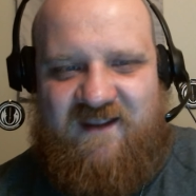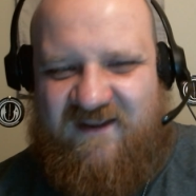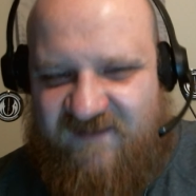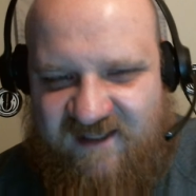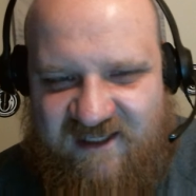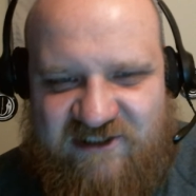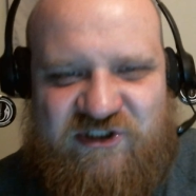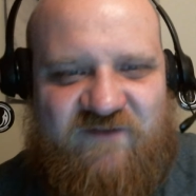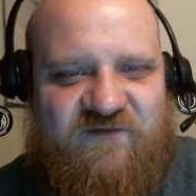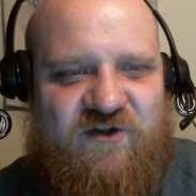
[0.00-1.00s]
If
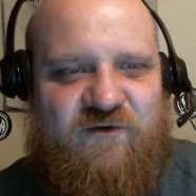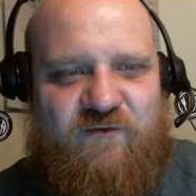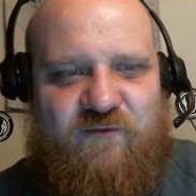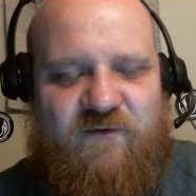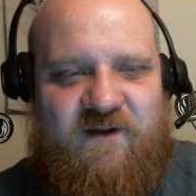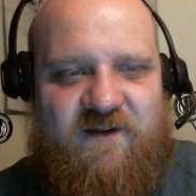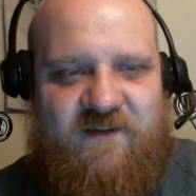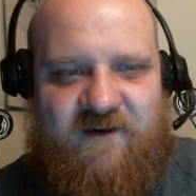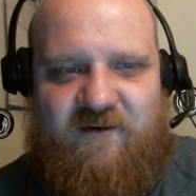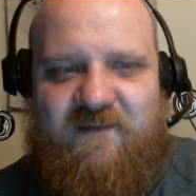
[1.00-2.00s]
each of you
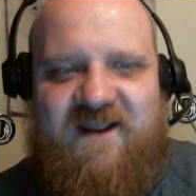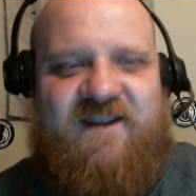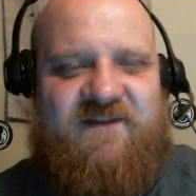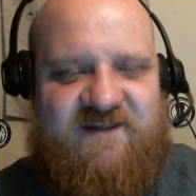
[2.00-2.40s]
that are making